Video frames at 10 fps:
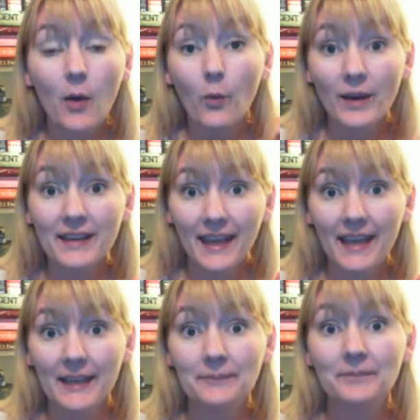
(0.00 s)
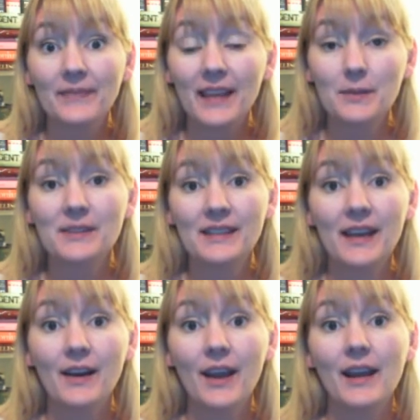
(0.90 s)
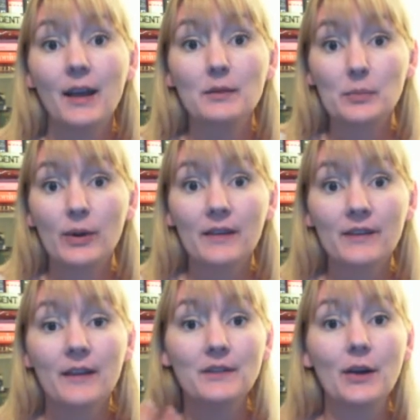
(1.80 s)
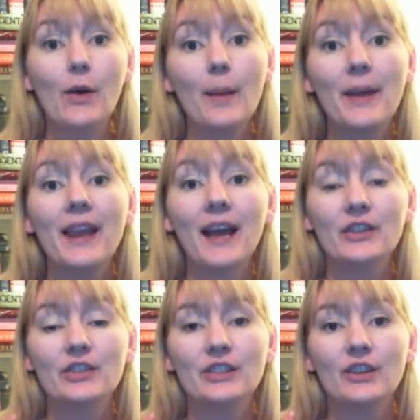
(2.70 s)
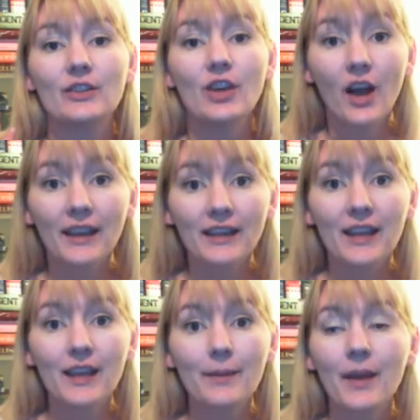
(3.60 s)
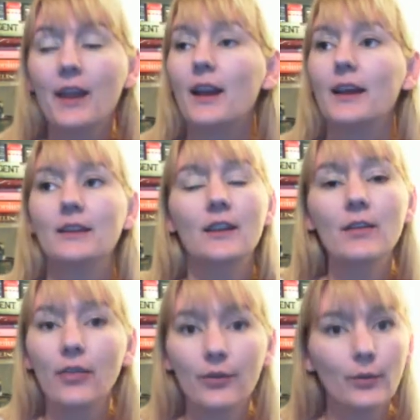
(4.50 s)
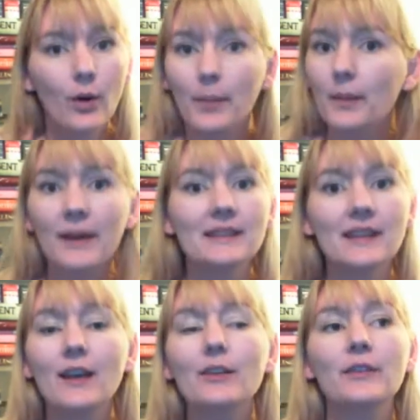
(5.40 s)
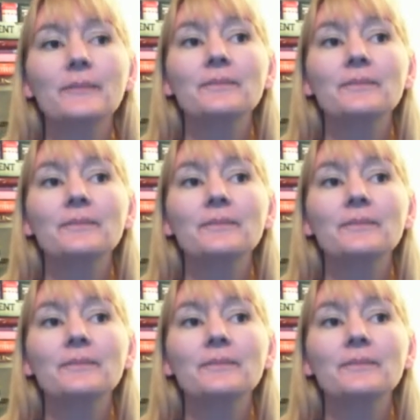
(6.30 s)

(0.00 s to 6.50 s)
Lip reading: One day, he was there, and I was brave enough to go up and actually start talking to him, and I didn't throw up on myself,